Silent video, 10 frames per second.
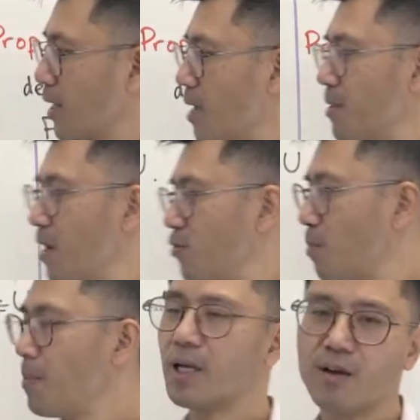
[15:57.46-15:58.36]
claim that if you
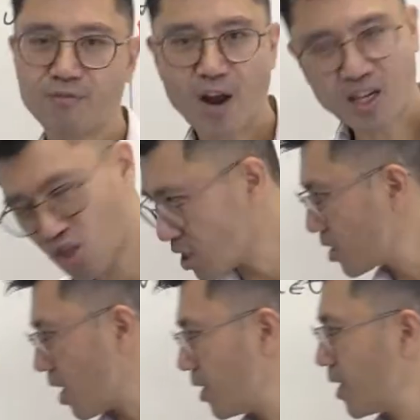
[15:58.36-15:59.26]
pick a fraction
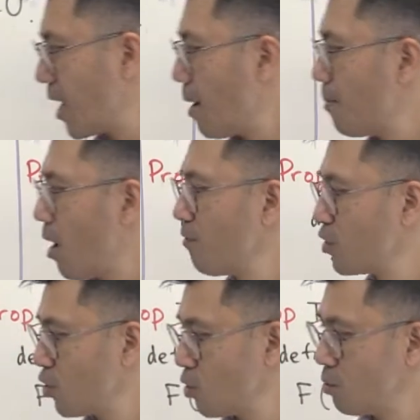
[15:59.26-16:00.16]
inside here, m over
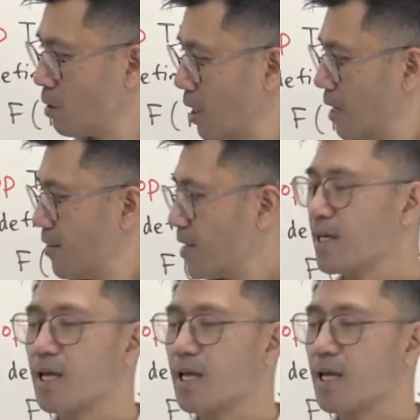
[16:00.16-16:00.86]
u, that's